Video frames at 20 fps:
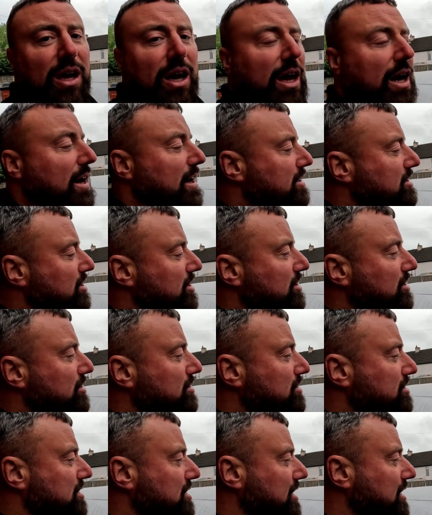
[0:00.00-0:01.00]
to
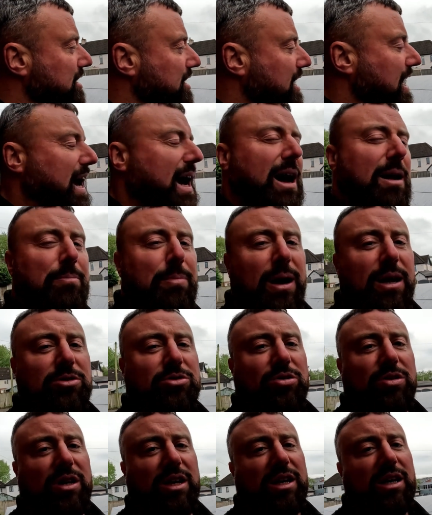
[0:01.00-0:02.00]
use the car
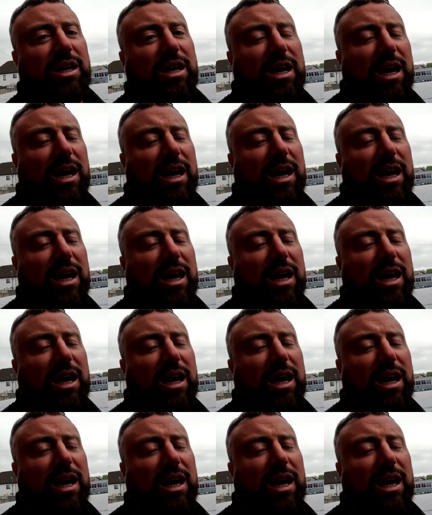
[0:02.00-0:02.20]
battery